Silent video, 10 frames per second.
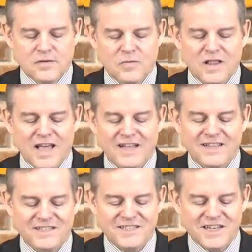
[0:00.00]
We light
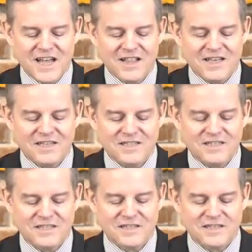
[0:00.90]
this
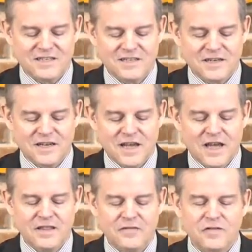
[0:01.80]
chalice,
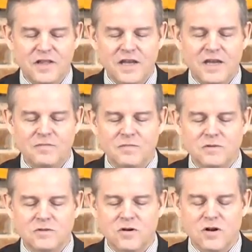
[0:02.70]
and the
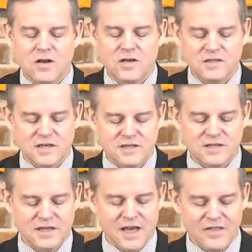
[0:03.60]
flame draws us
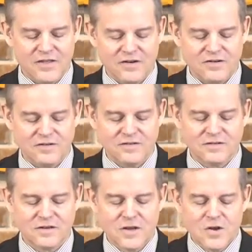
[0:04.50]
together.
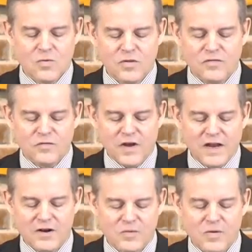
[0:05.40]
With the
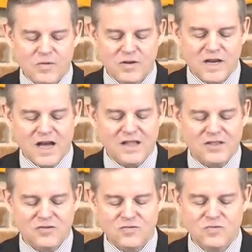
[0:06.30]
fire, we will cut
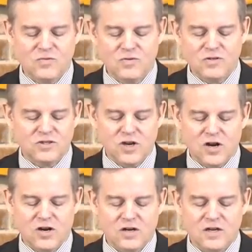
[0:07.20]
through the
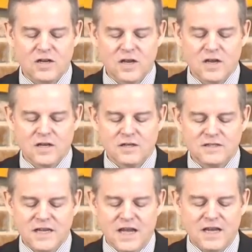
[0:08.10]
dark
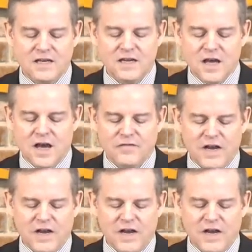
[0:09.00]
dank of